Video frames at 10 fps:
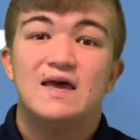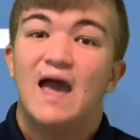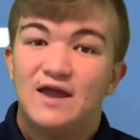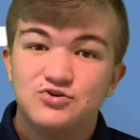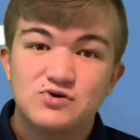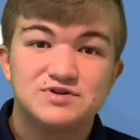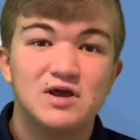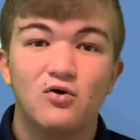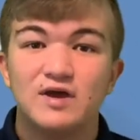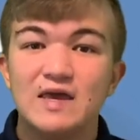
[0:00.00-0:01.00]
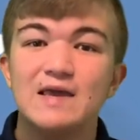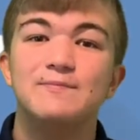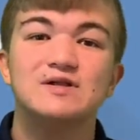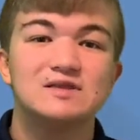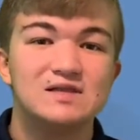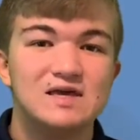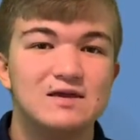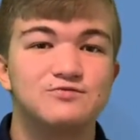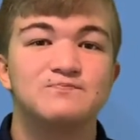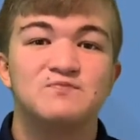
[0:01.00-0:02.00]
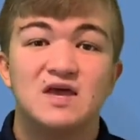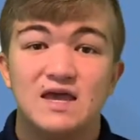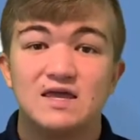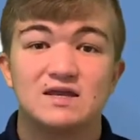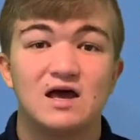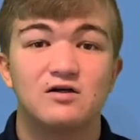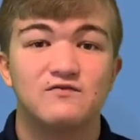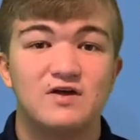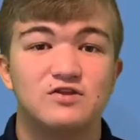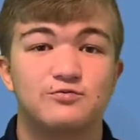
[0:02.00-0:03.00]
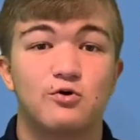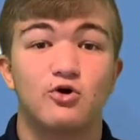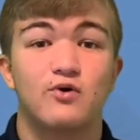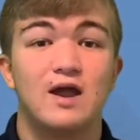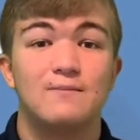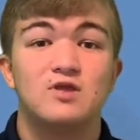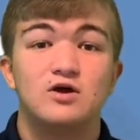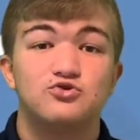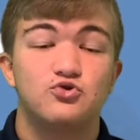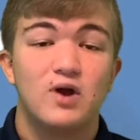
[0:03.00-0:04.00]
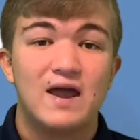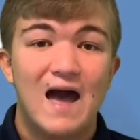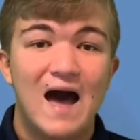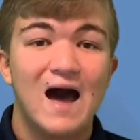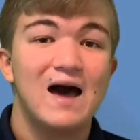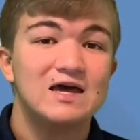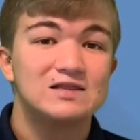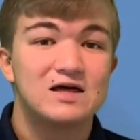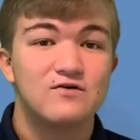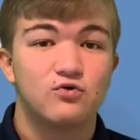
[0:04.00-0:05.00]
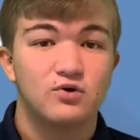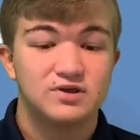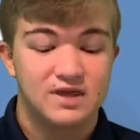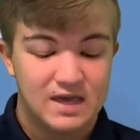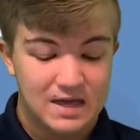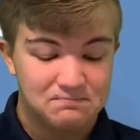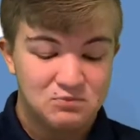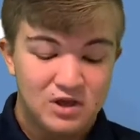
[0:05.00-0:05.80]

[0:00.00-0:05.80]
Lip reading: And you can tell he believes he can elevate this program to a high level again.